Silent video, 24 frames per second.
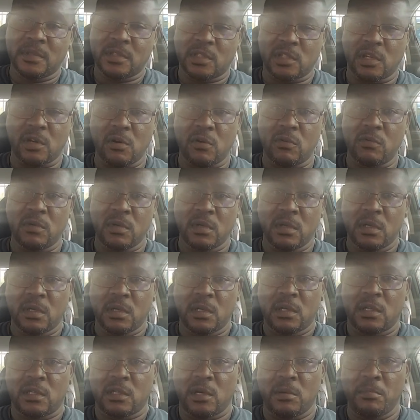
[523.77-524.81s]
So
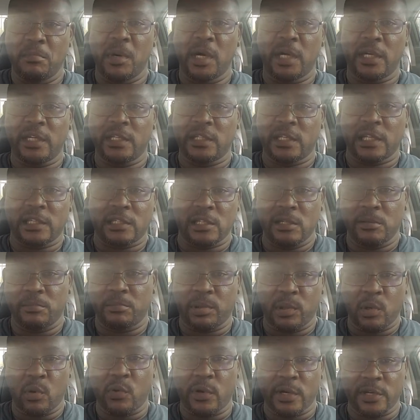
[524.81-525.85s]
the money that the
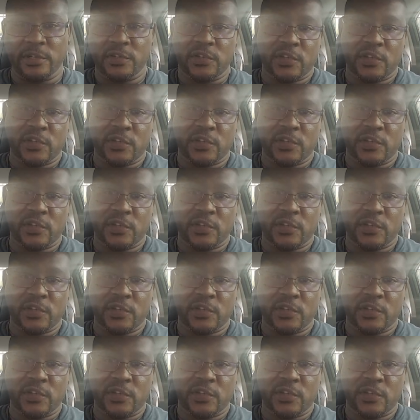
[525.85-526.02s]
employer